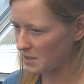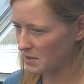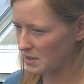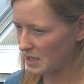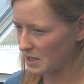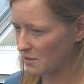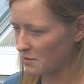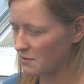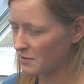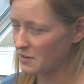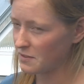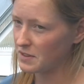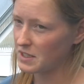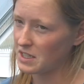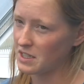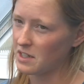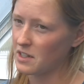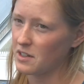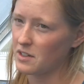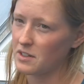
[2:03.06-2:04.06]
is around
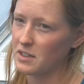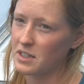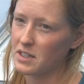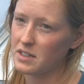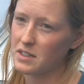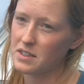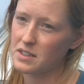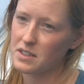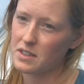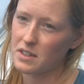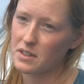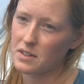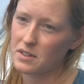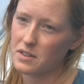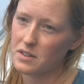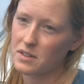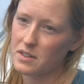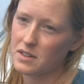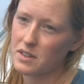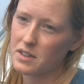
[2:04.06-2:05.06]
1,500. So,
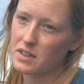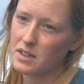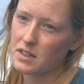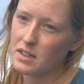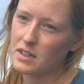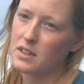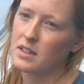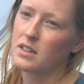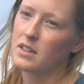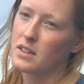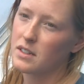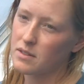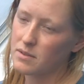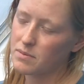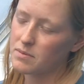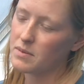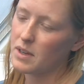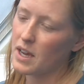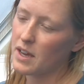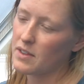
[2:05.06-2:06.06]

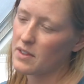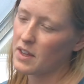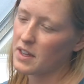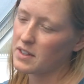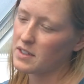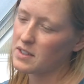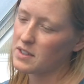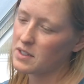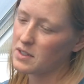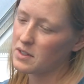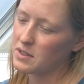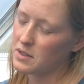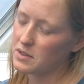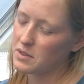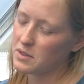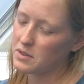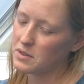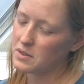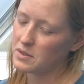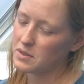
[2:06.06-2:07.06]
and then
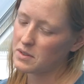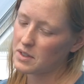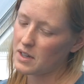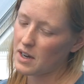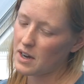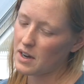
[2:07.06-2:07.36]
to